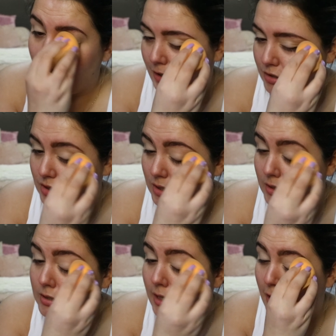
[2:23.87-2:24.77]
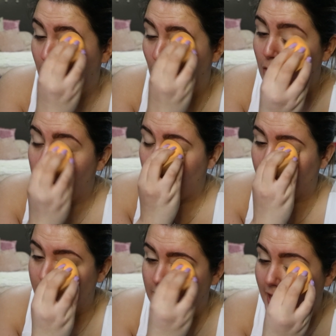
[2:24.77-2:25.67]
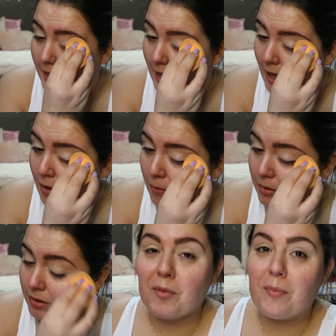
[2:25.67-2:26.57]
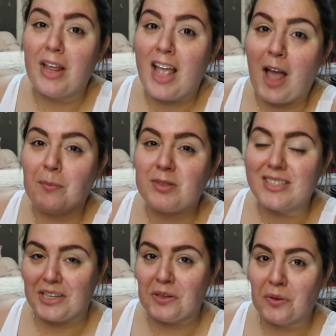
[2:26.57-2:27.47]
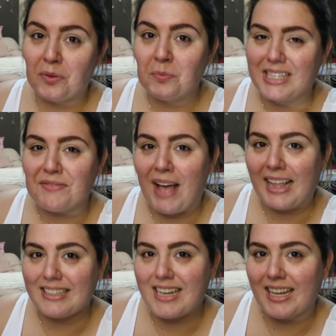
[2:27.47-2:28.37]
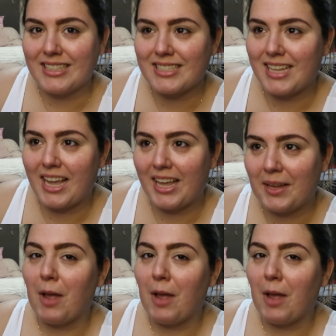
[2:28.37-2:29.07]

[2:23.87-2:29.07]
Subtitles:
Or are you just gonna stay home, order takeout? For me, I'm single this Valentine's Day.